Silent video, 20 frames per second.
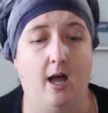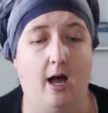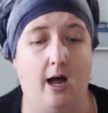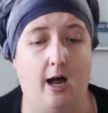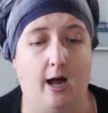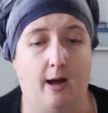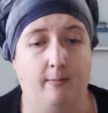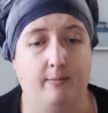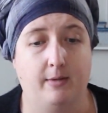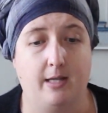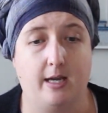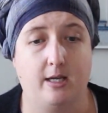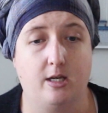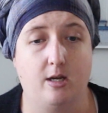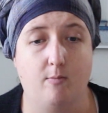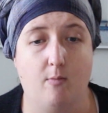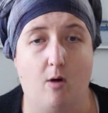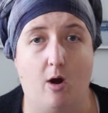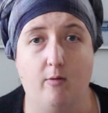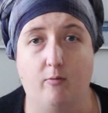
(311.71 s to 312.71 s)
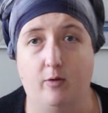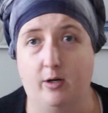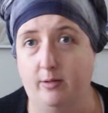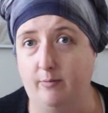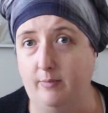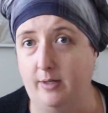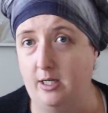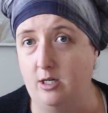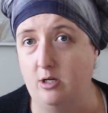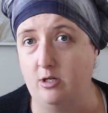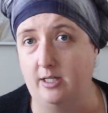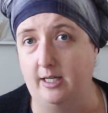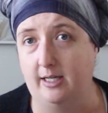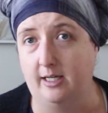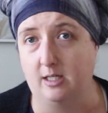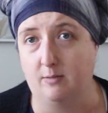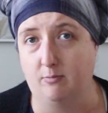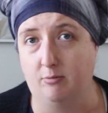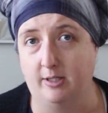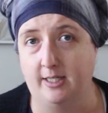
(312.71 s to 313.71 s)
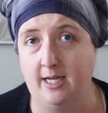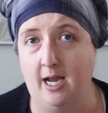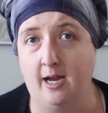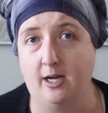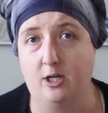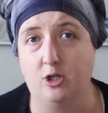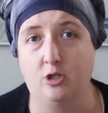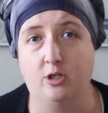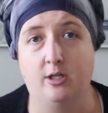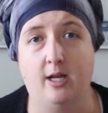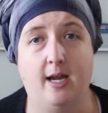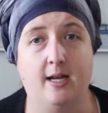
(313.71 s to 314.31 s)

that you might want to be using as protection,